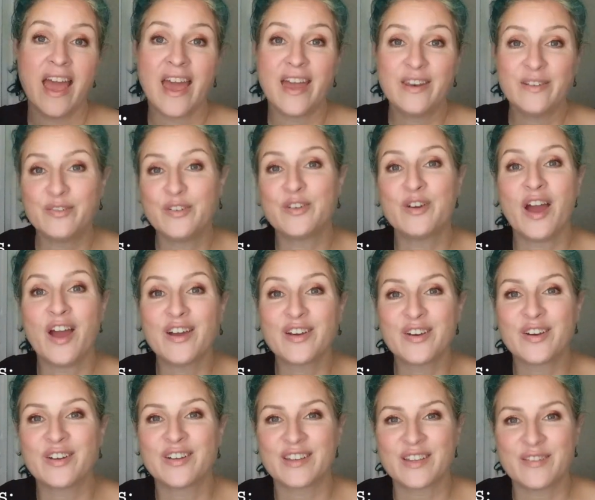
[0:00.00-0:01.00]
And if you're
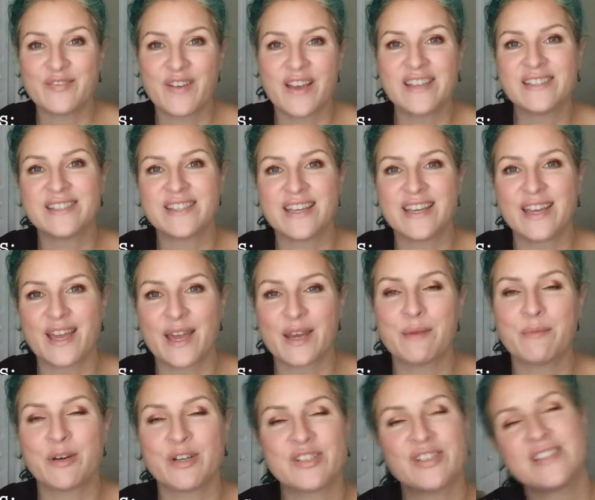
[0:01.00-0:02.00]
not currently facing
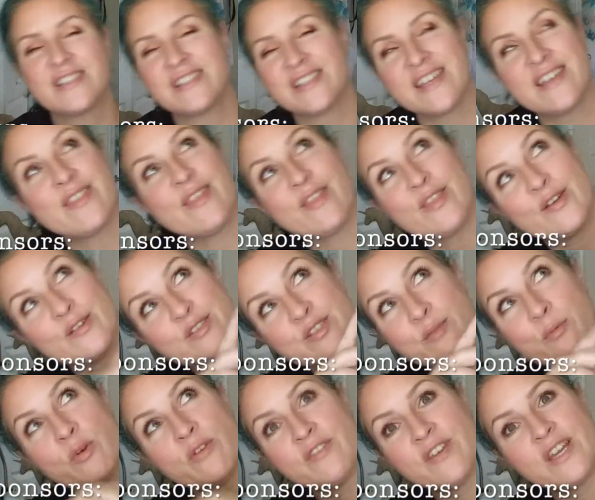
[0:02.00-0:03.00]
an emergency, then there's
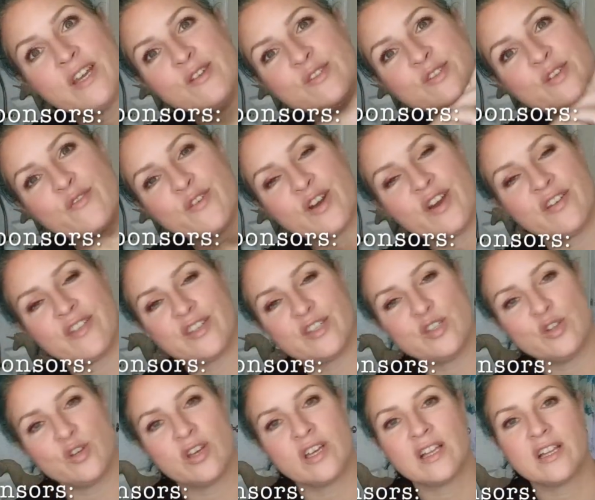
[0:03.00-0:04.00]
some more videos over here
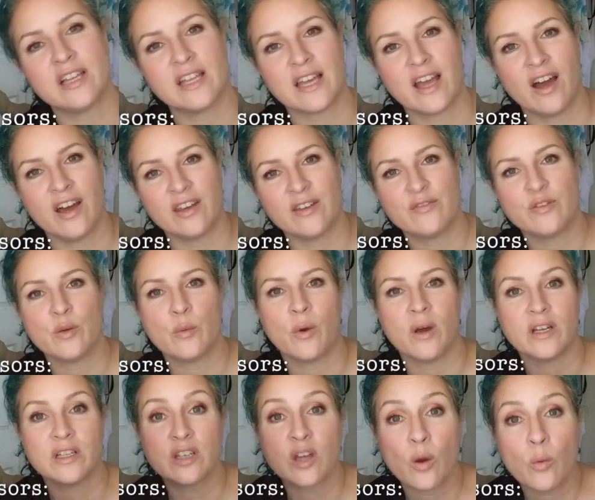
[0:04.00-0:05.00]
that you can click on if you
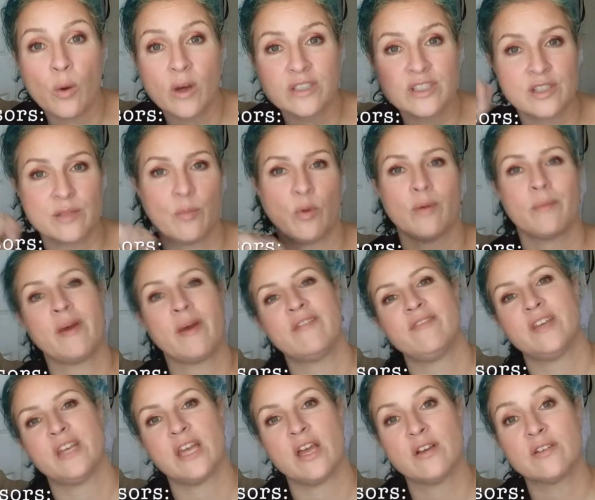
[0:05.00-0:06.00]
want. Go watch some more of my
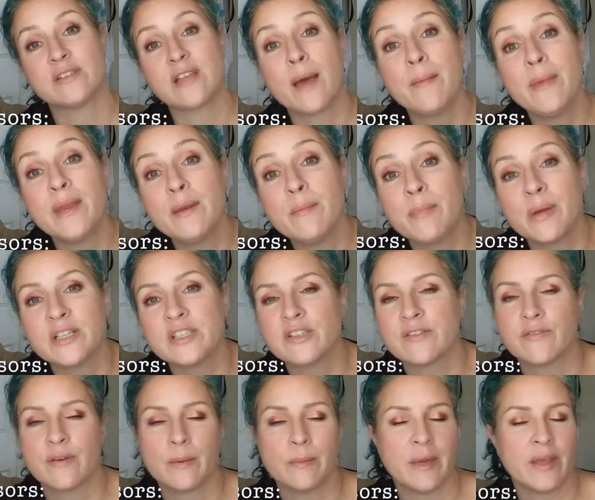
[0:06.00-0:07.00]
videos. I made a bunch
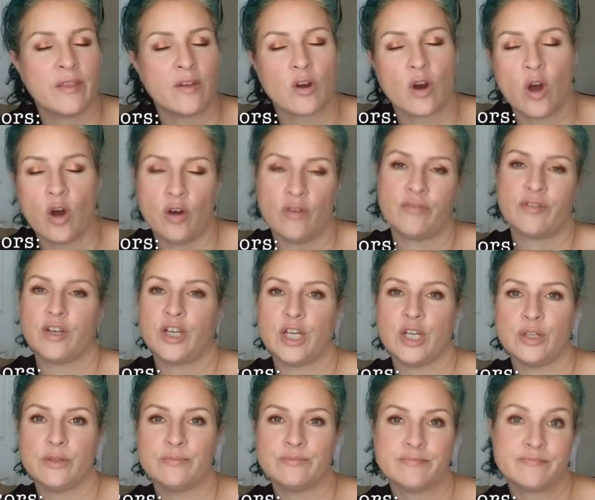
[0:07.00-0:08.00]
of them, and they're all for
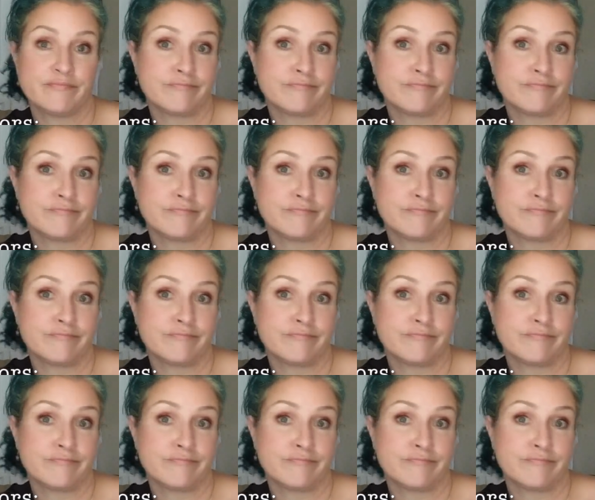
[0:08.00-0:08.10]
you.